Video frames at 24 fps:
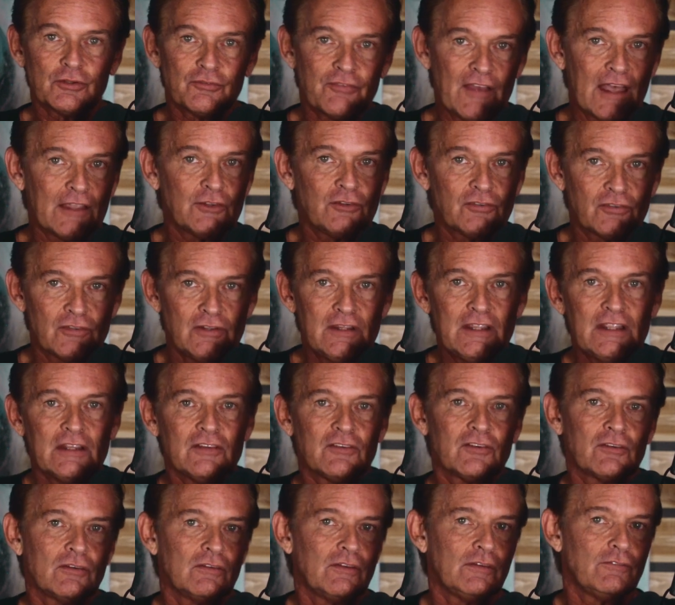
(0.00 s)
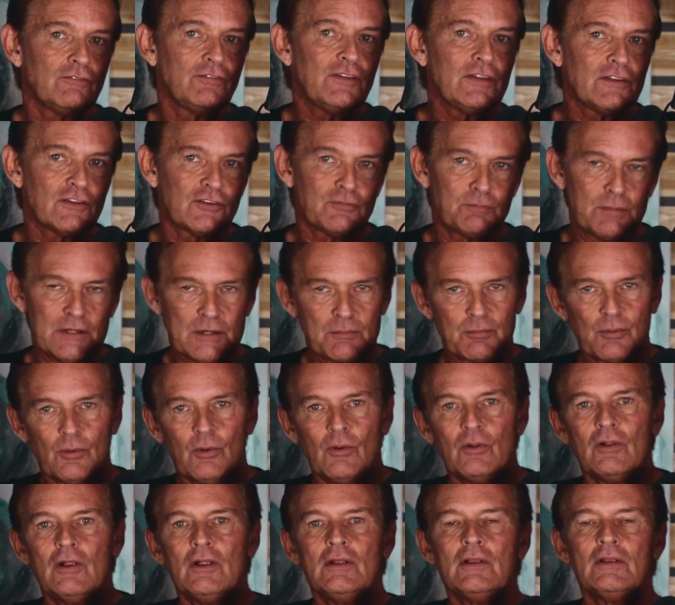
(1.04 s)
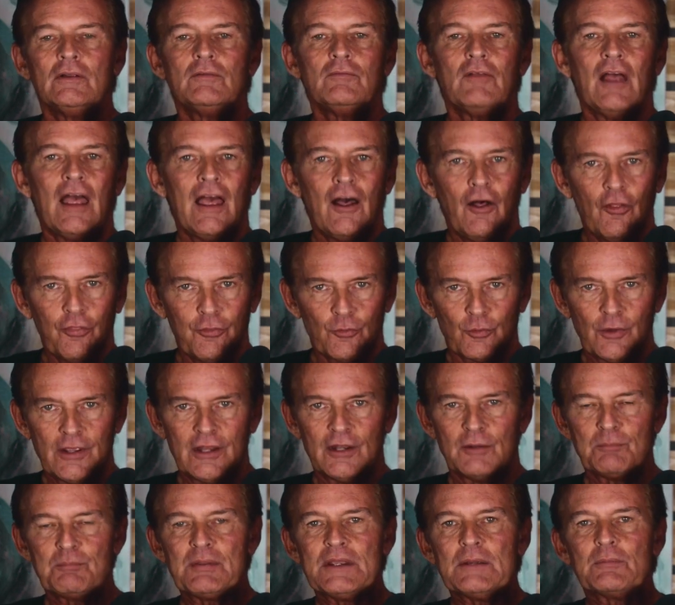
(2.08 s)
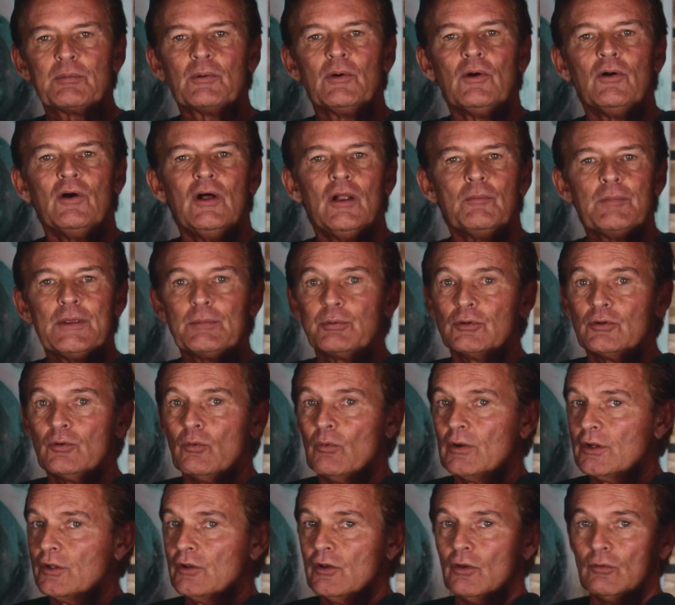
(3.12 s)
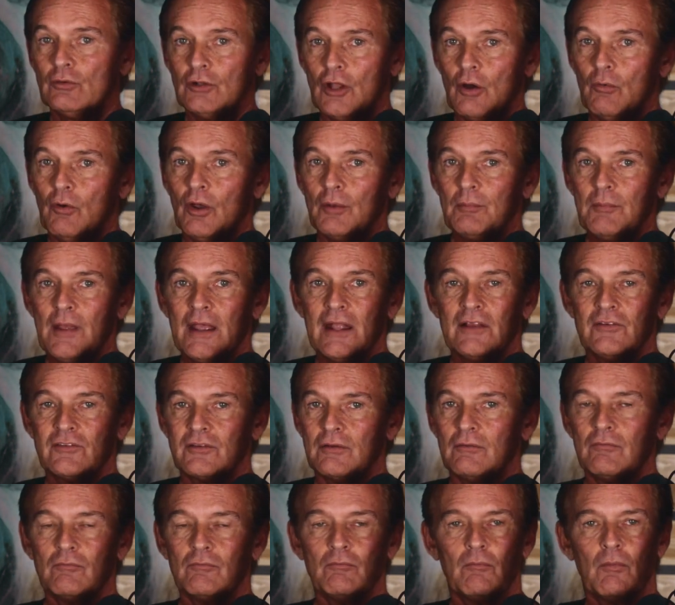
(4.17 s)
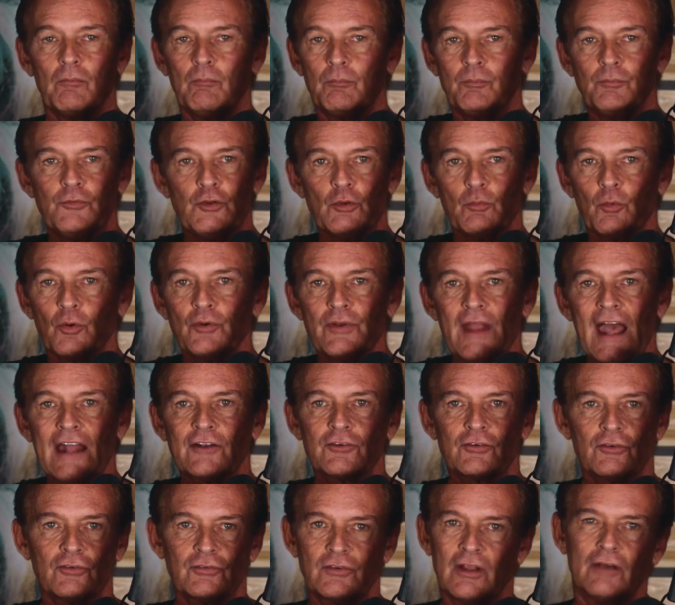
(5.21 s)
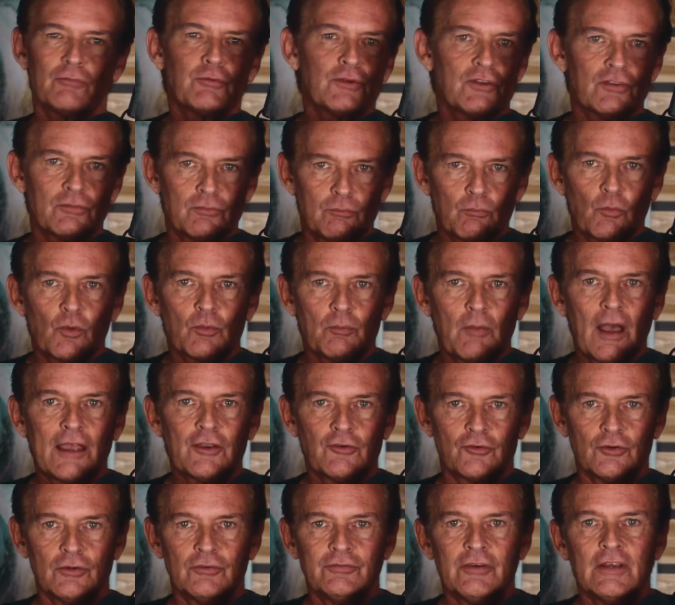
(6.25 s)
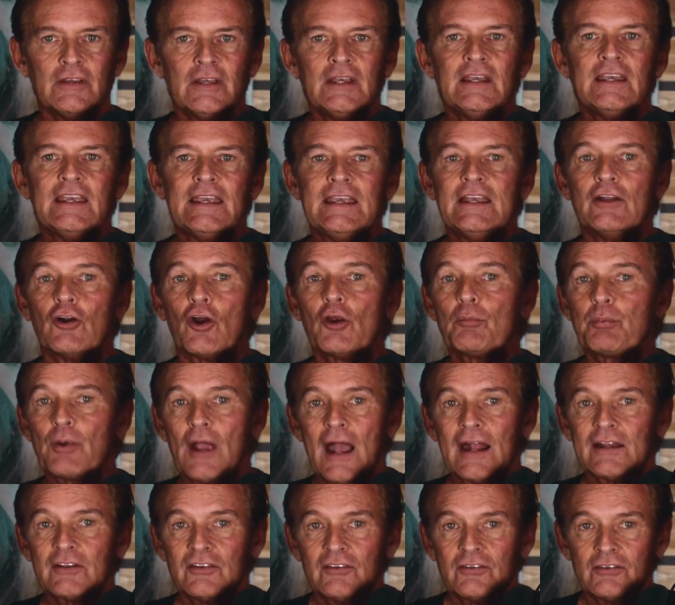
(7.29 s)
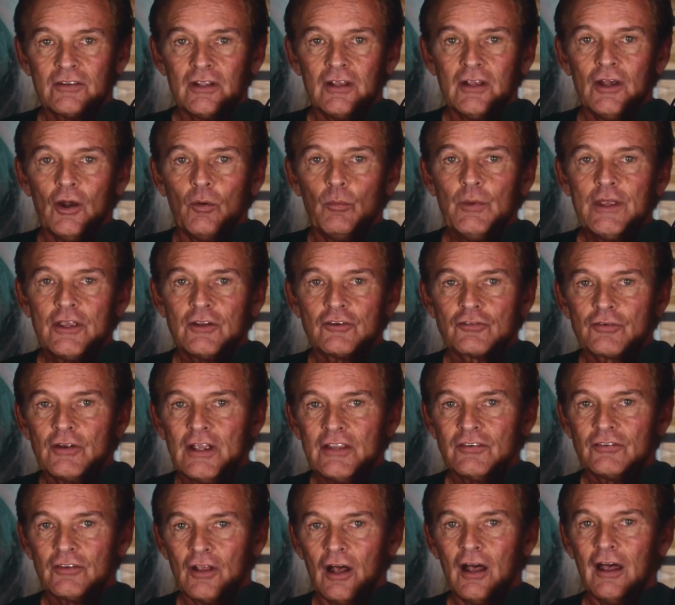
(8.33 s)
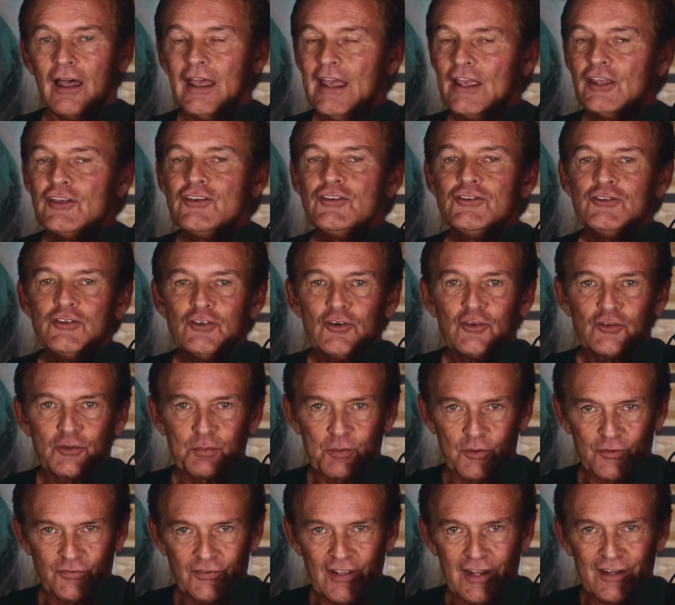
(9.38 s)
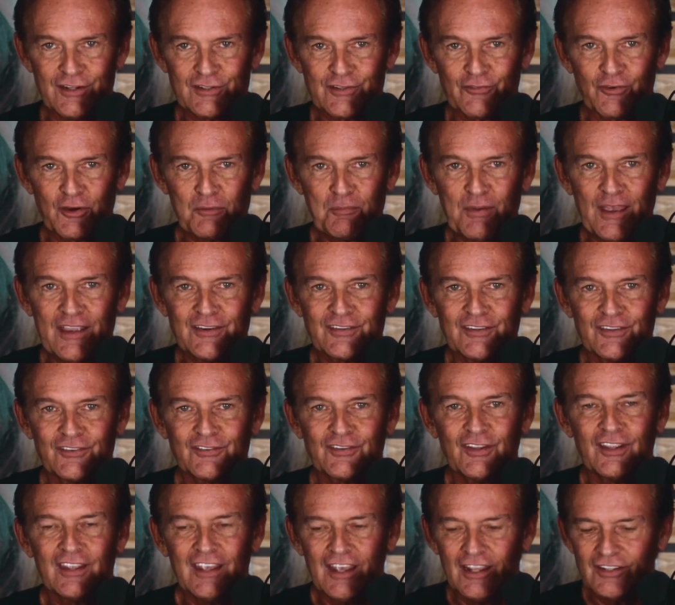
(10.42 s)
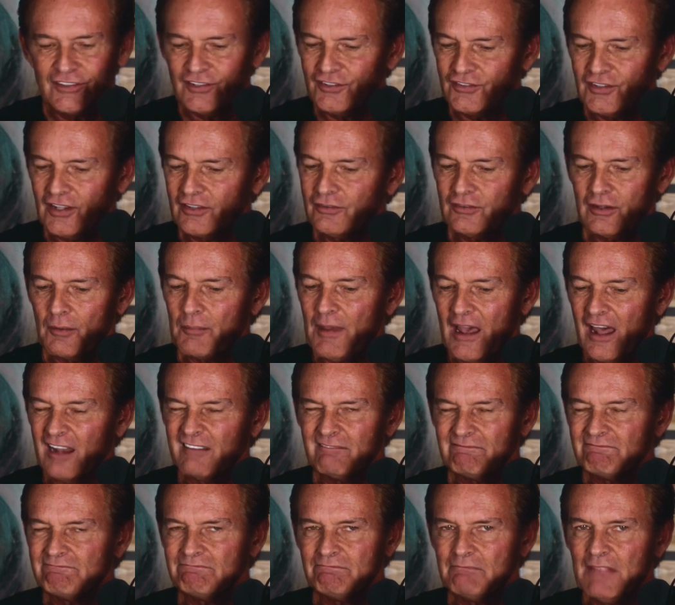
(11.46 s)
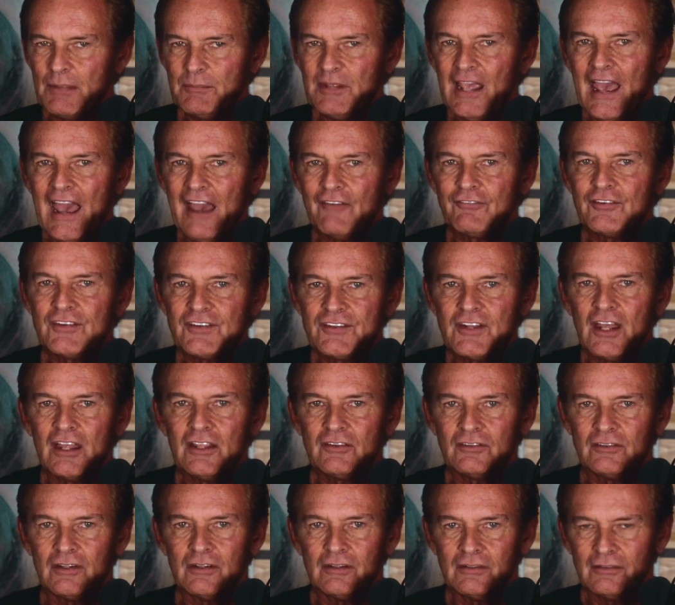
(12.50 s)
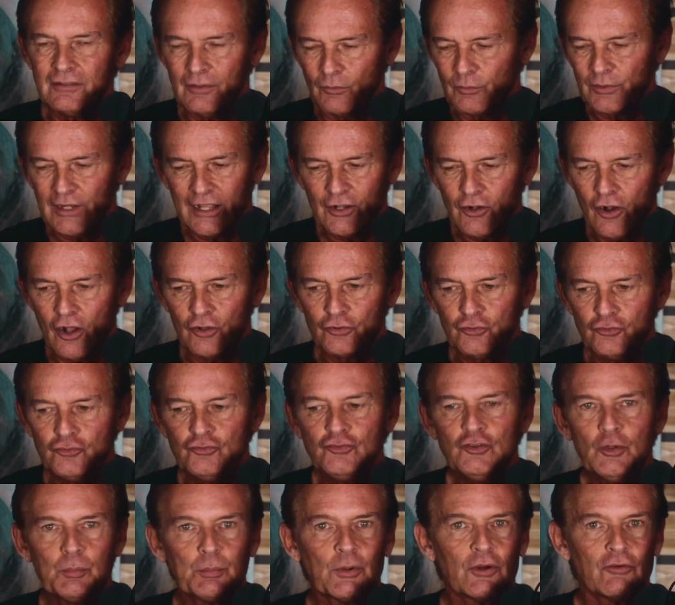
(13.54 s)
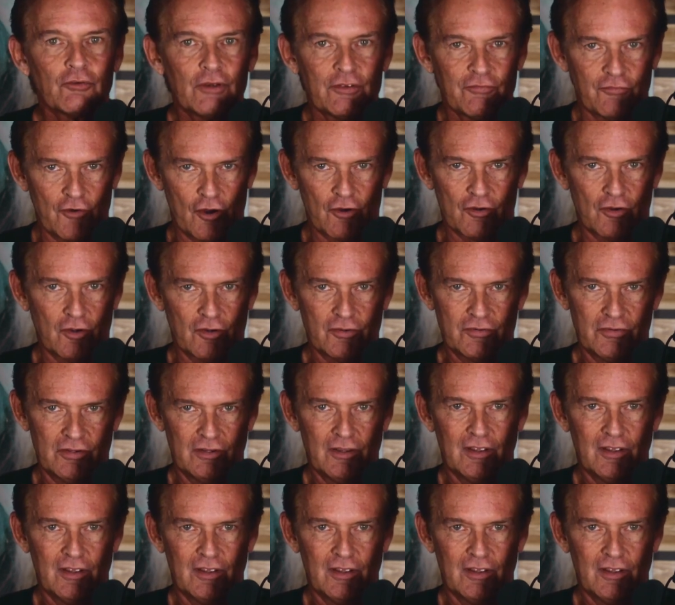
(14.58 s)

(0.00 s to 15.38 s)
values and needs, fitness people, health-oriented people, people who want to go low on meds and do more natural stuff, which is more my groove. In our practice, we can trace a huge percentage of our patients to just about maybe half a dozen what I call super referrers.